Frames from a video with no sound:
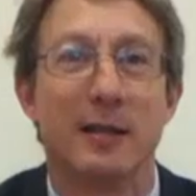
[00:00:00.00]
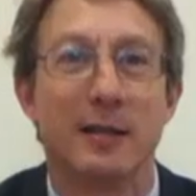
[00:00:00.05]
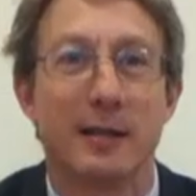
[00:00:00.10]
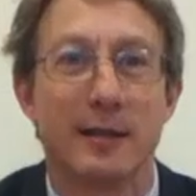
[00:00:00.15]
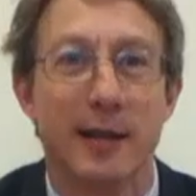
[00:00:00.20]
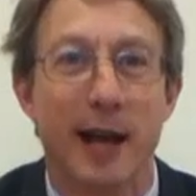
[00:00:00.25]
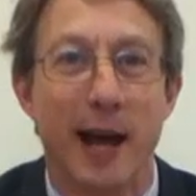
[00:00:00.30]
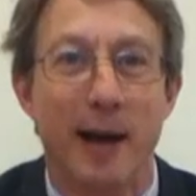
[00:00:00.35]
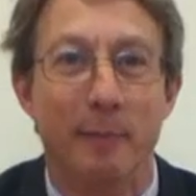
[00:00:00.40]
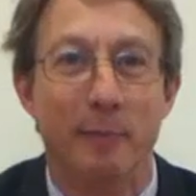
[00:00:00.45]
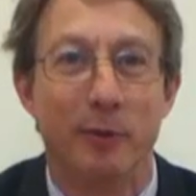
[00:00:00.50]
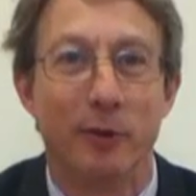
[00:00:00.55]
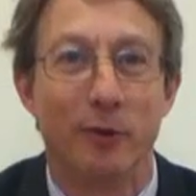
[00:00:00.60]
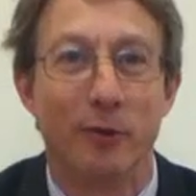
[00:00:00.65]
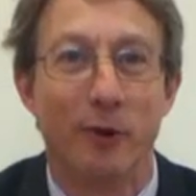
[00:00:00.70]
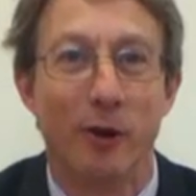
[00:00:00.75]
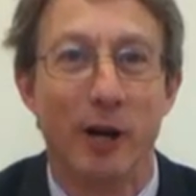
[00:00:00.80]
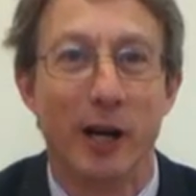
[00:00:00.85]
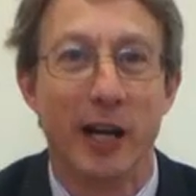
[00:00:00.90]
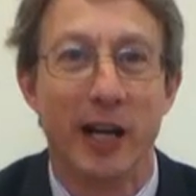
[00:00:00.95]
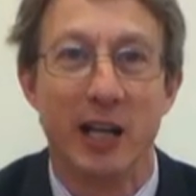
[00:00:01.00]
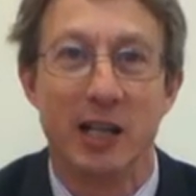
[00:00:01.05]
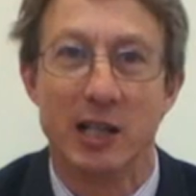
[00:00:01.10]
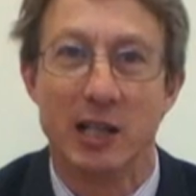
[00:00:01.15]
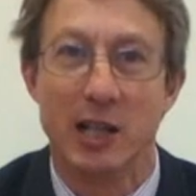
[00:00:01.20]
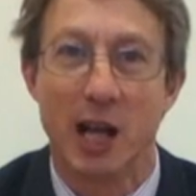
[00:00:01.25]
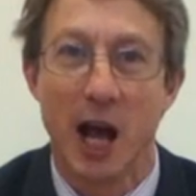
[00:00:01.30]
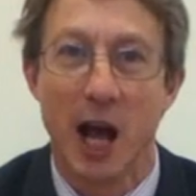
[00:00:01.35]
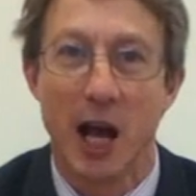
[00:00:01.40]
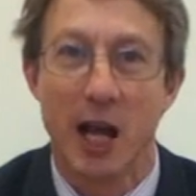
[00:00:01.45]
Step
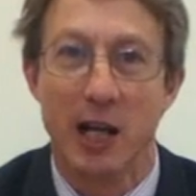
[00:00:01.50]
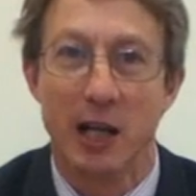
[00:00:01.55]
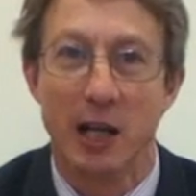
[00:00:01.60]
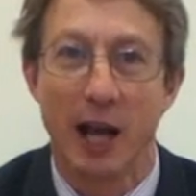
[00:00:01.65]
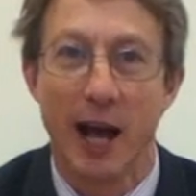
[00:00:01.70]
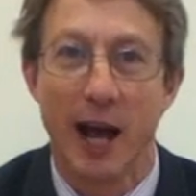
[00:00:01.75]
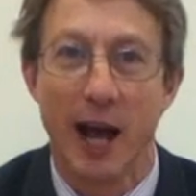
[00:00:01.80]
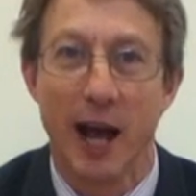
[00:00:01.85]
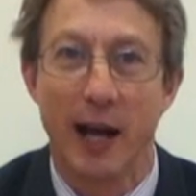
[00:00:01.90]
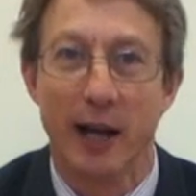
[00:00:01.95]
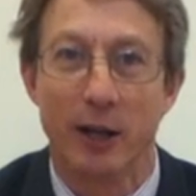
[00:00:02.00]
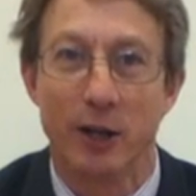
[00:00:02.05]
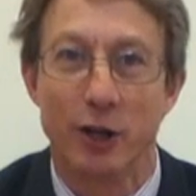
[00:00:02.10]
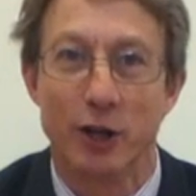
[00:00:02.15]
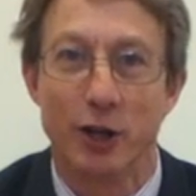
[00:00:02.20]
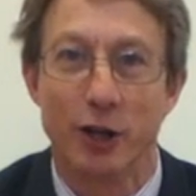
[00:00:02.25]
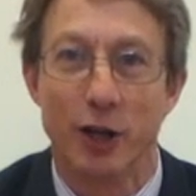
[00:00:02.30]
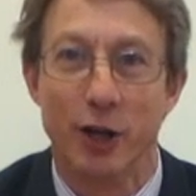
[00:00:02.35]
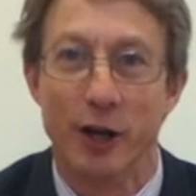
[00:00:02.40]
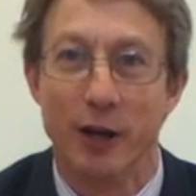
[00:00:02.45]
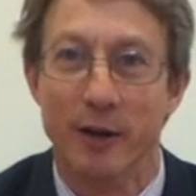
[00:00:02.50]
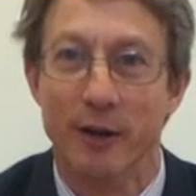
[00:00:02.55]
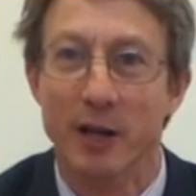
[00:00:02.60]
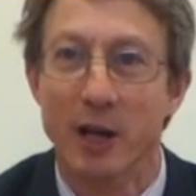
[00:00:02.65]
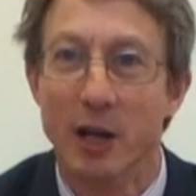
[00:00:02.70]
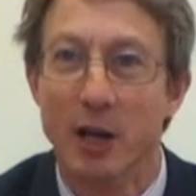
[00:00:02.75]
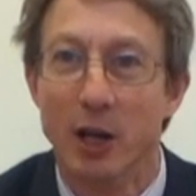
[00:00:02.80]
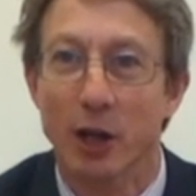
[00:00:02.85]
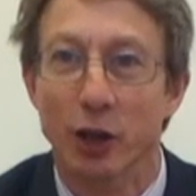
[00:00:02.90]
3, take action.